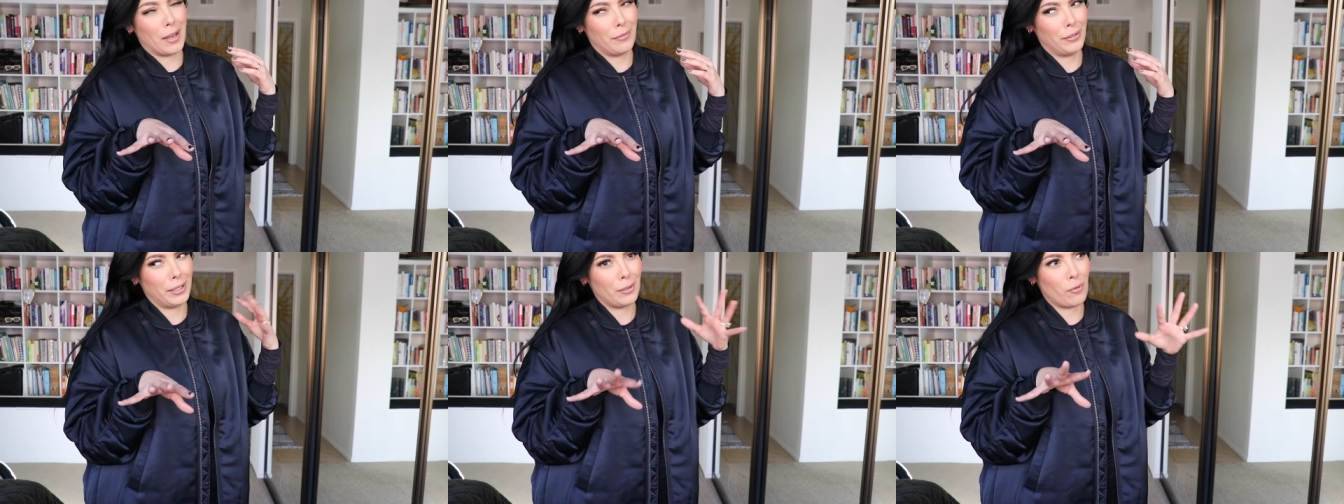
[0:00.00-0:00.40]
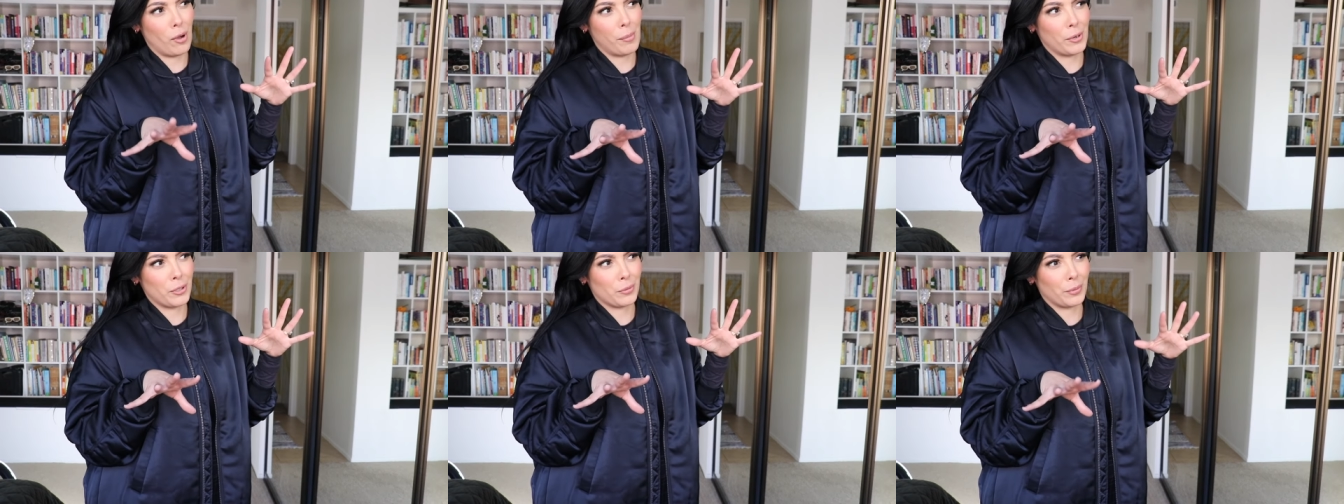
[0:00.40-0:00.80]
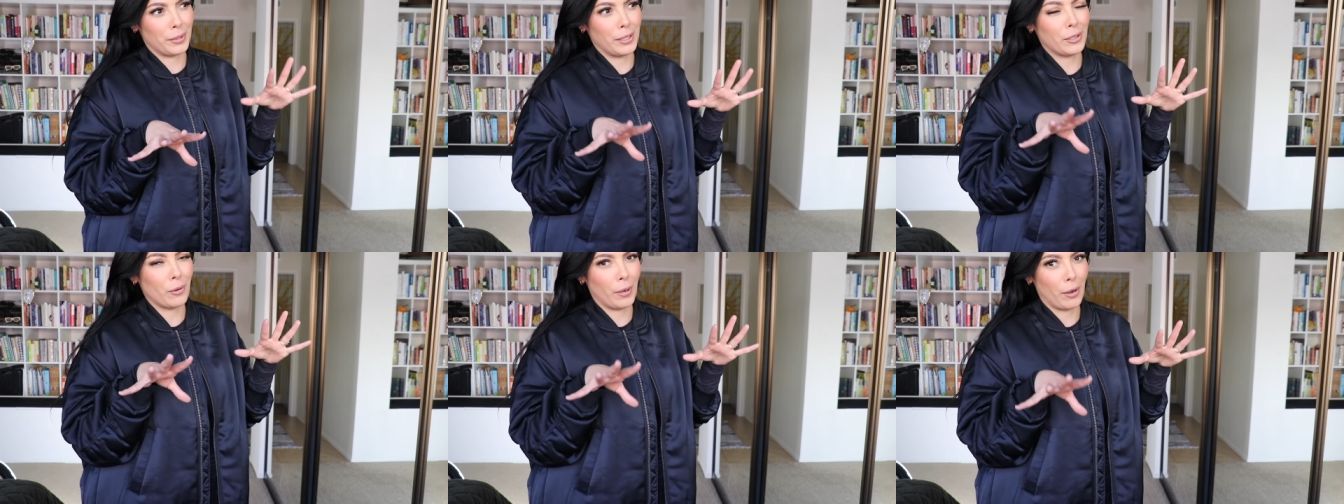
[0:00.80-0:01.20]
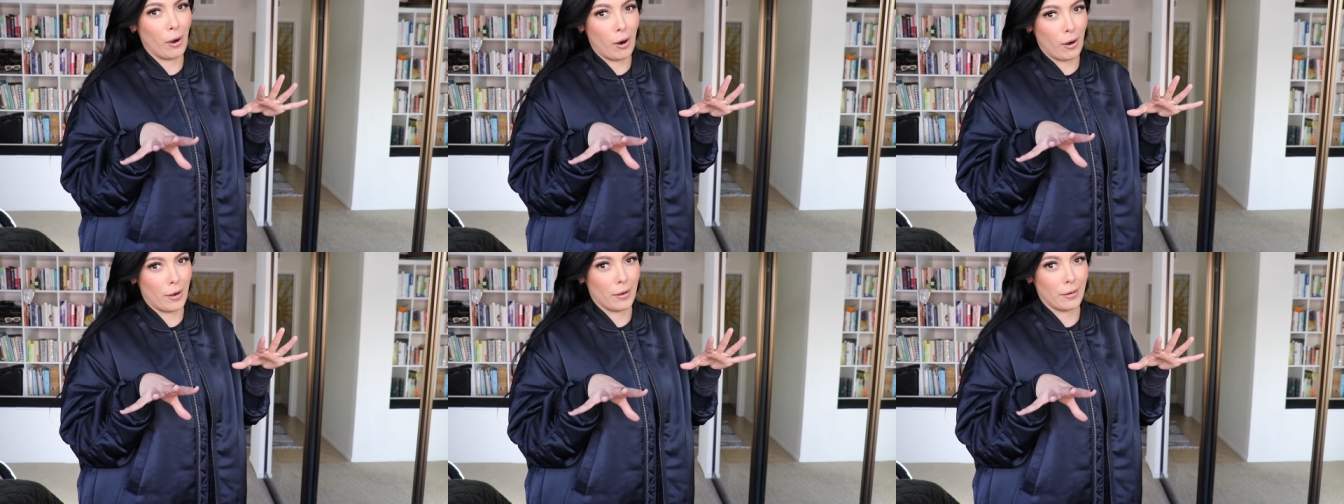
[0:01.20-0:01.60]
I feel like Walmart's really going
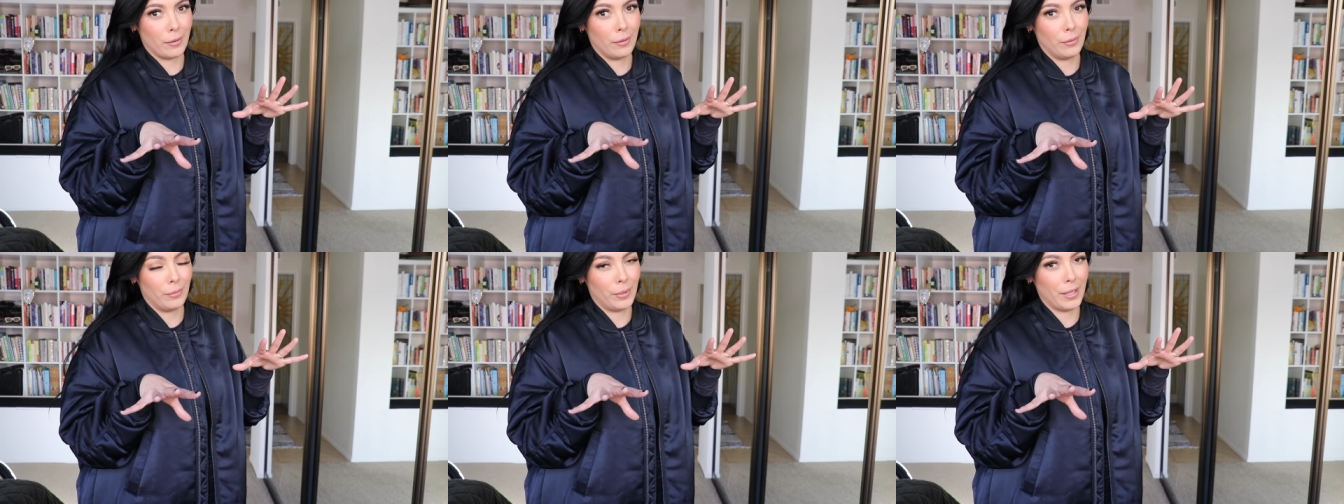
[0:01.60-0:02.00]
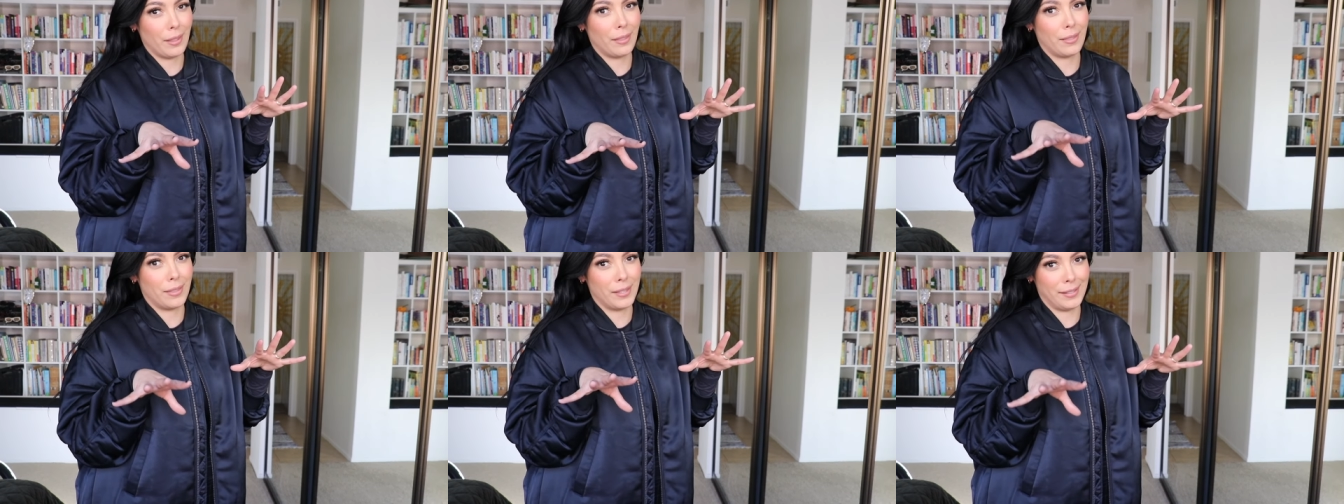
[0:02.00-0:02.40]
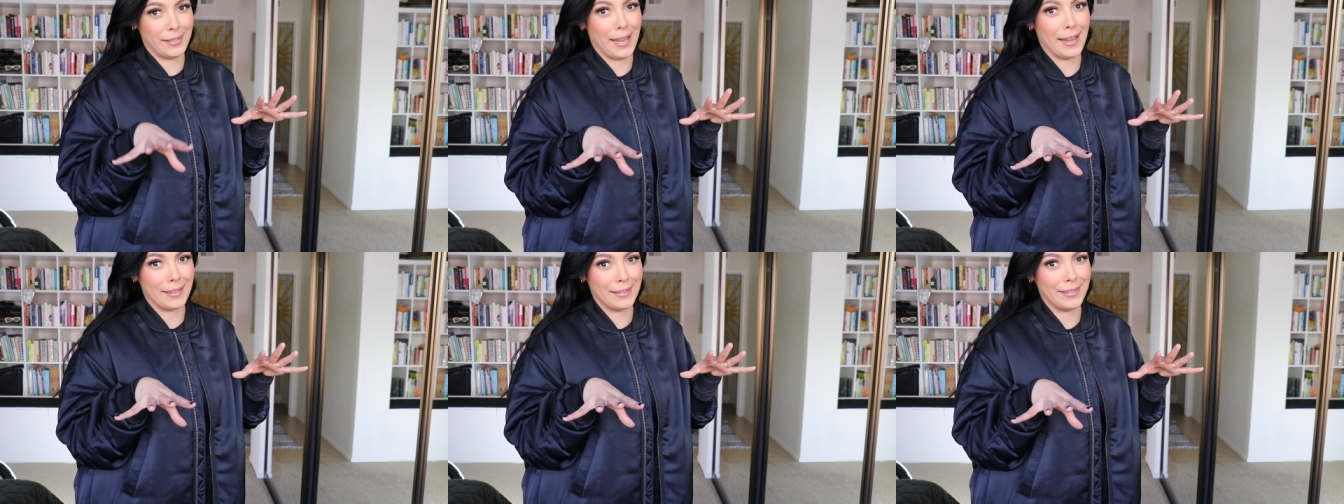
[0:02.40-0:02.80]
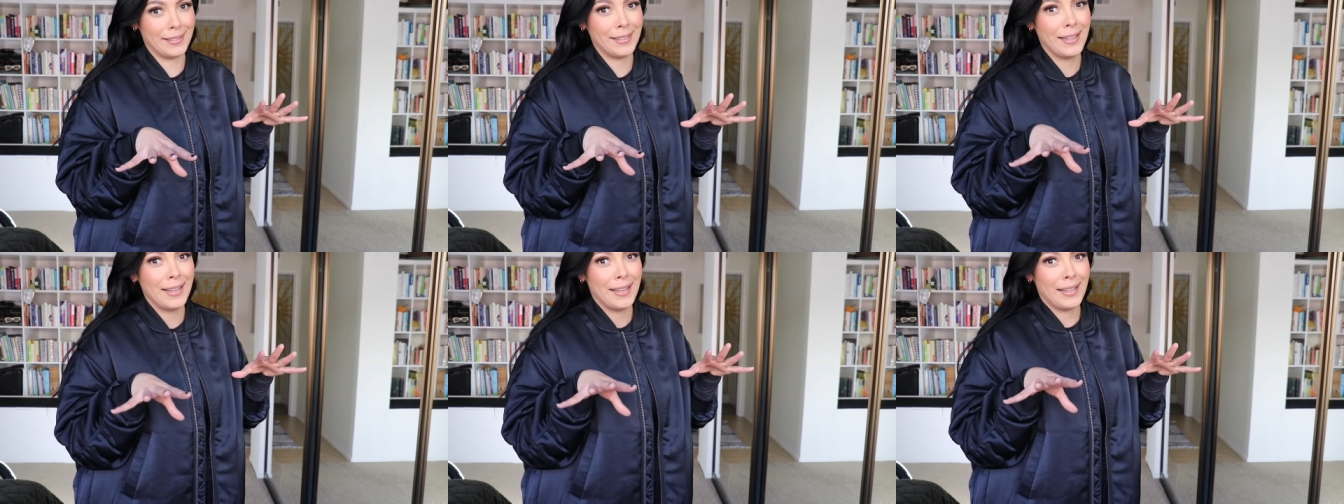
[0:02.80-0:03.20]
hard with the
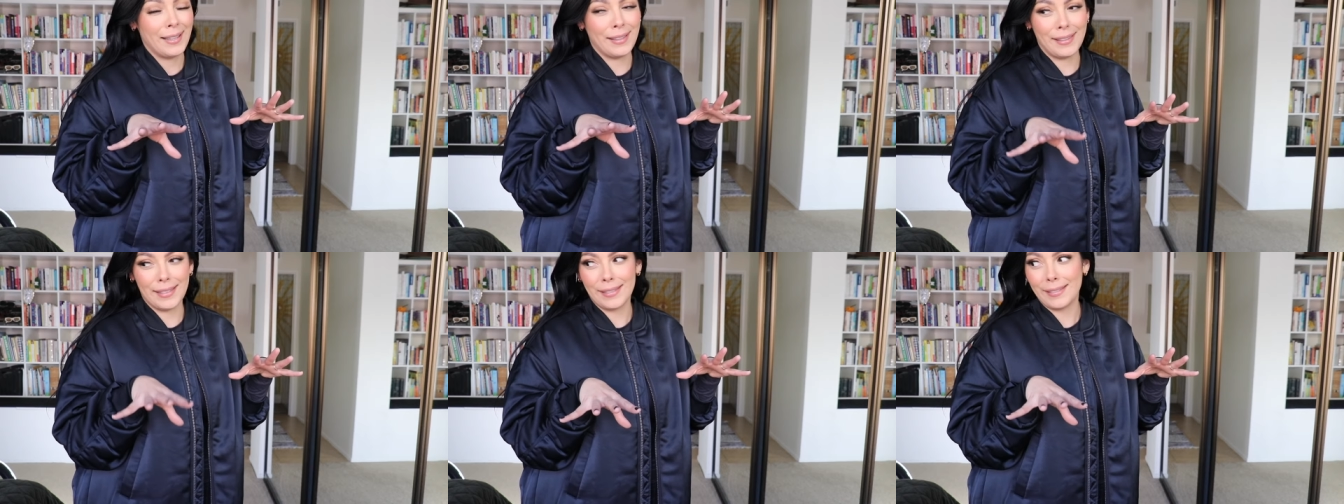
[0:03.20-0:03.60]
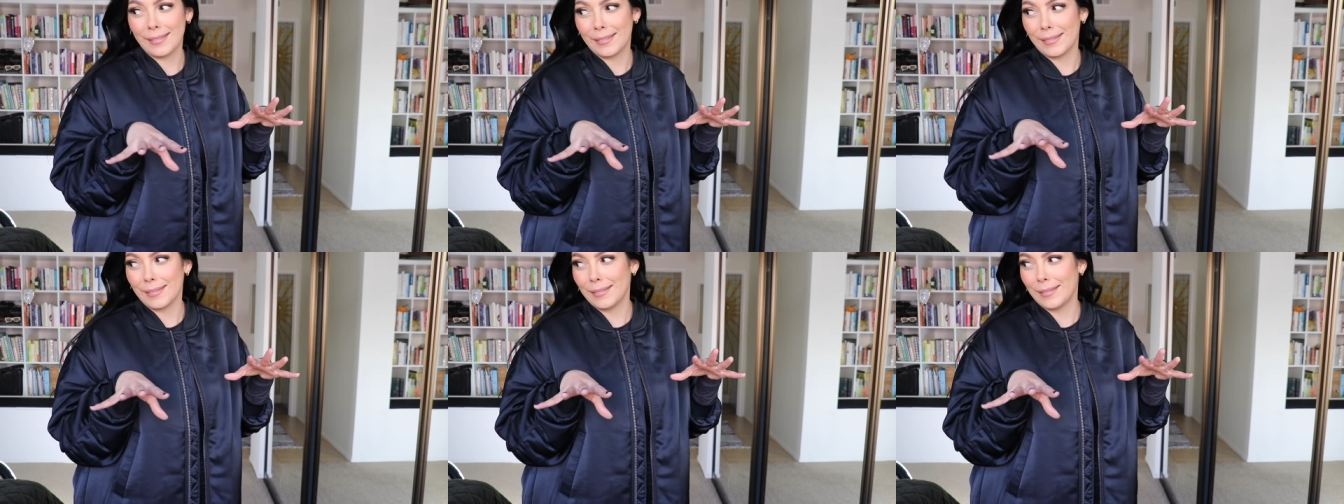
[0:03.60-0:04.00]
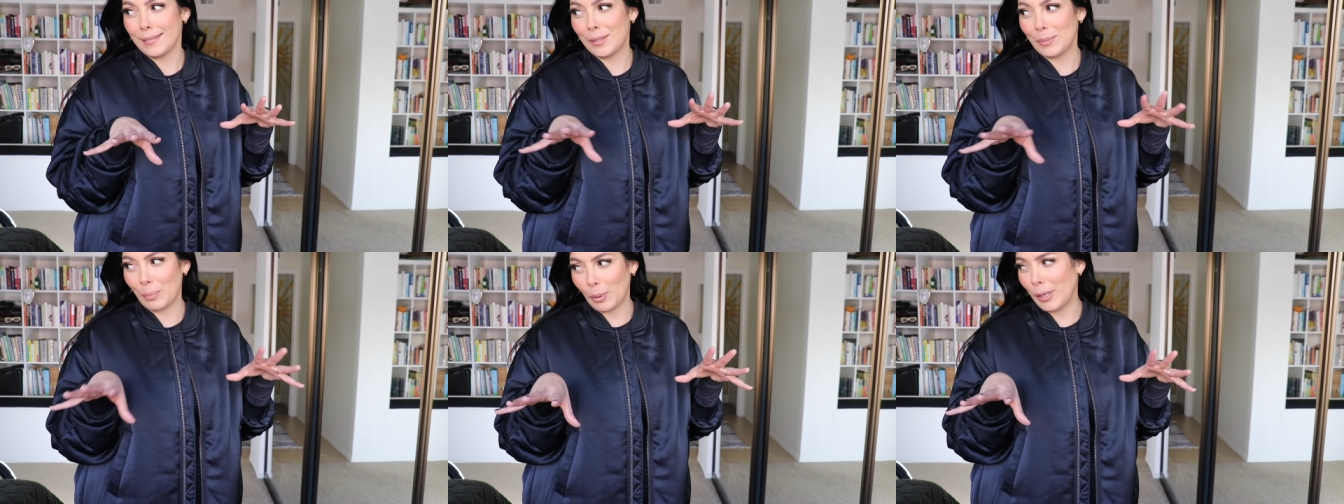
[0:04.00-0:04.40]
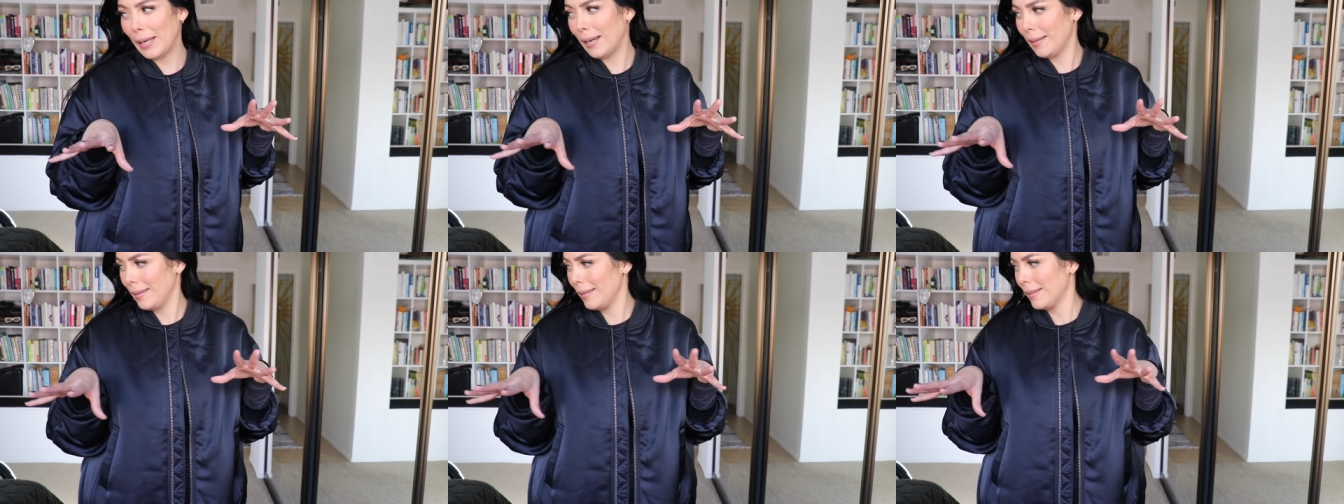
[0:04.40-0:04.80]
satin this
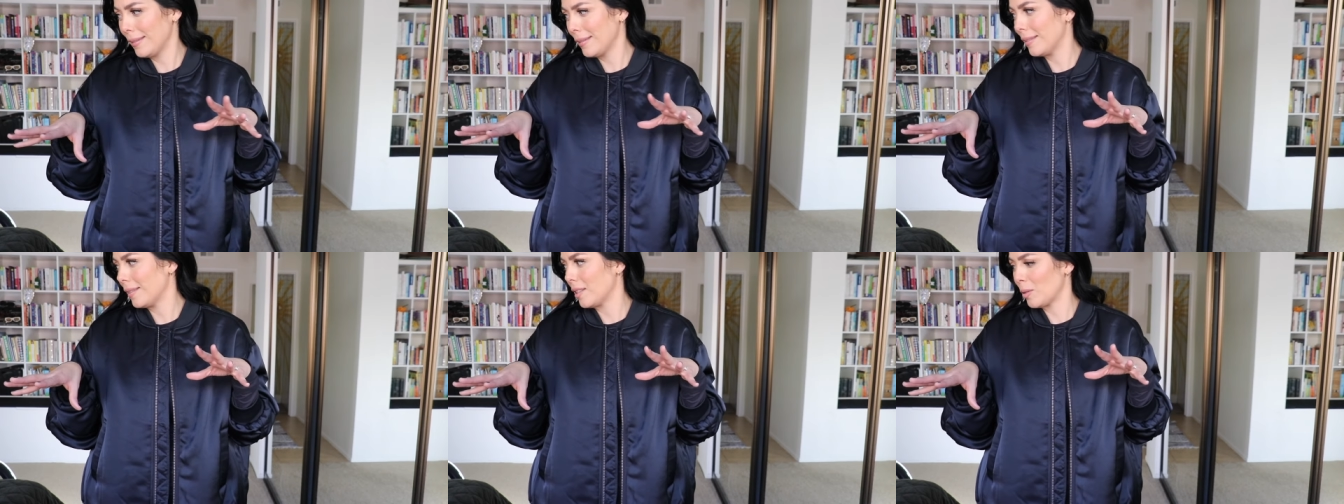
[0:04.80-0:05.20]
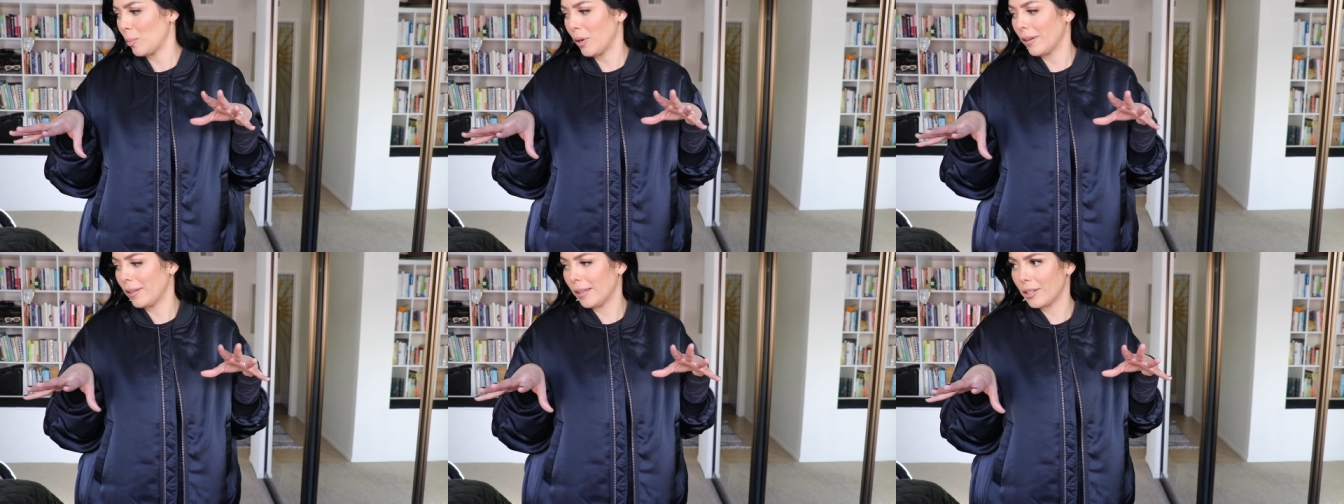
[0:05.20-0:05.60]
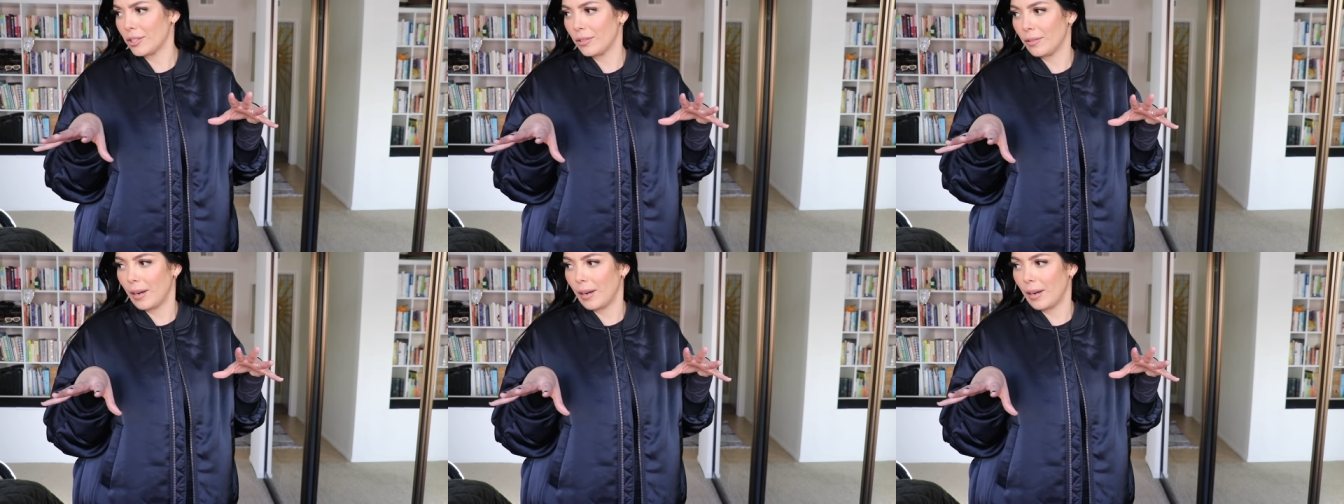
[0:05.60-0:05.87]
spring. I think this is the spring collection,